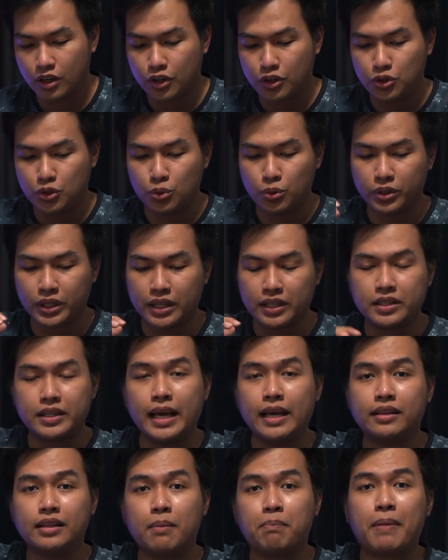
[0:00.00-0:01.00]
you can
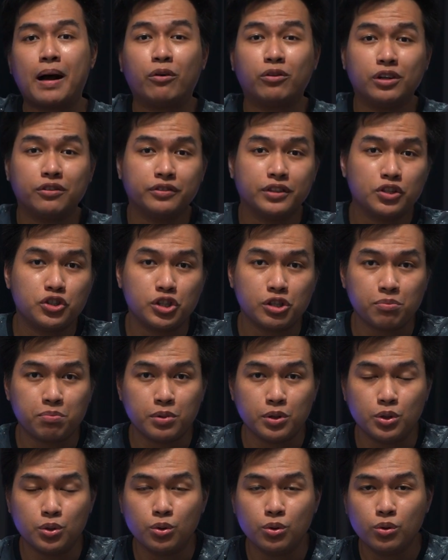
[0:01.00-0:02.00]
gain the power of the
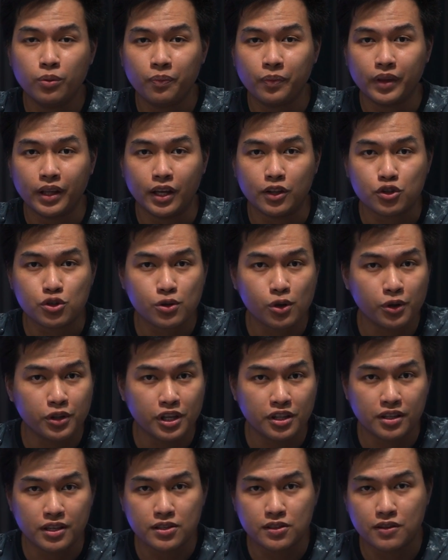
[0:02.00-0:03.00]
GPU installed
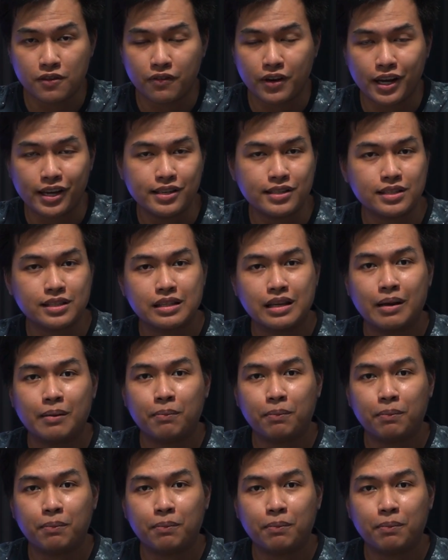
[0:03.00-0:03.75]
in this device,